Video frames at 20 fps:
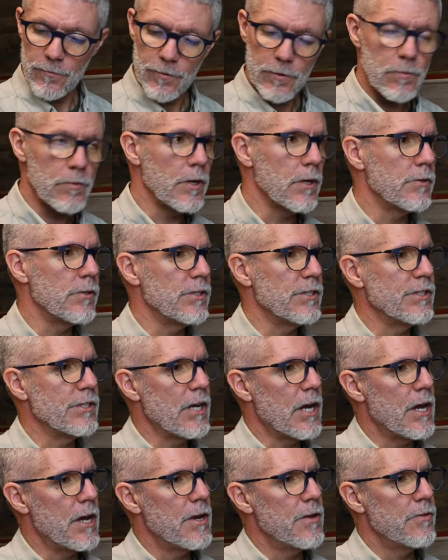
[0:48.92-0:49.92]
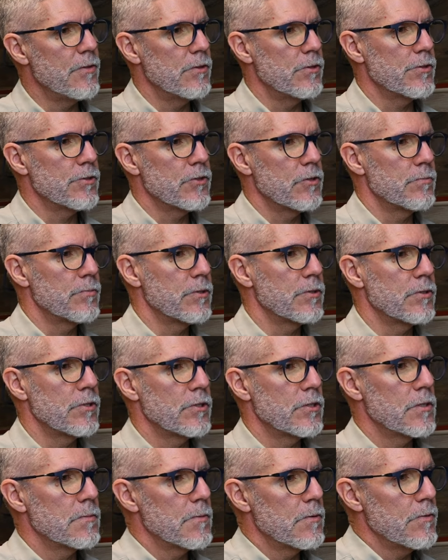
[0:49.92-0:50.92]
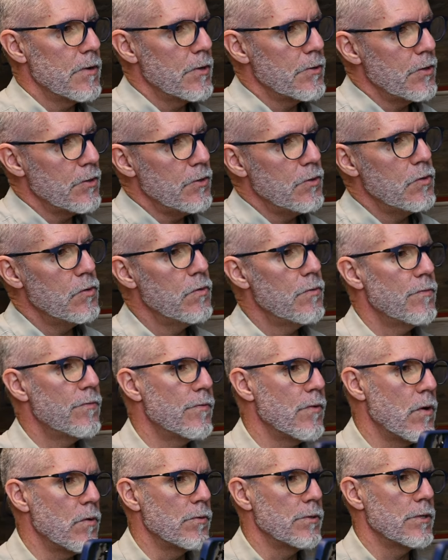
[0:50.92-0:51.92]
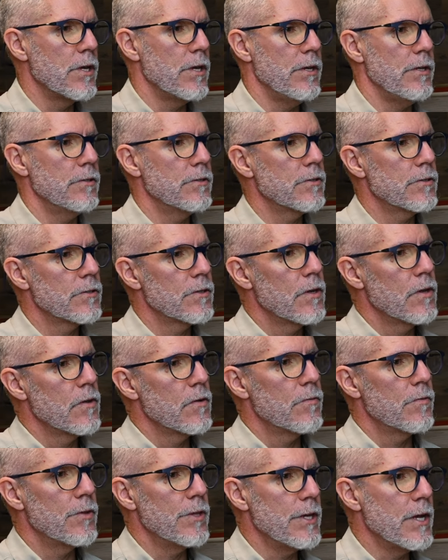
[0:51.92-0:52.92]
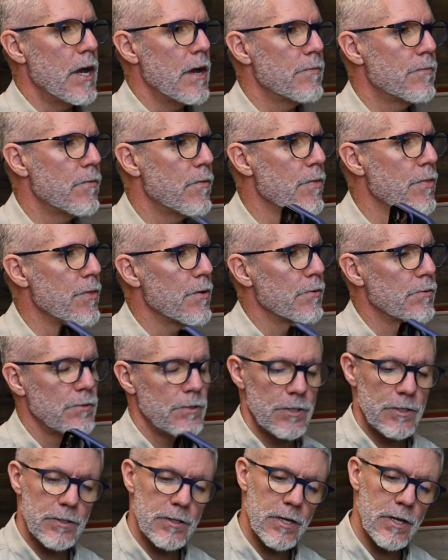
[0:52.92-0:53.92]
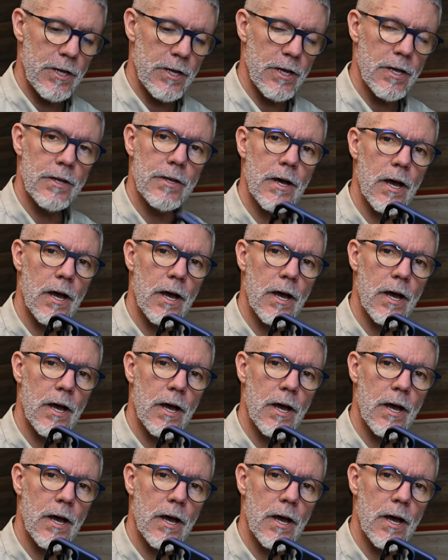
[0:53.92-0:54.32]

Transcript: Freewell designed their Sherpa system around the new phone case for the iPhone 13 and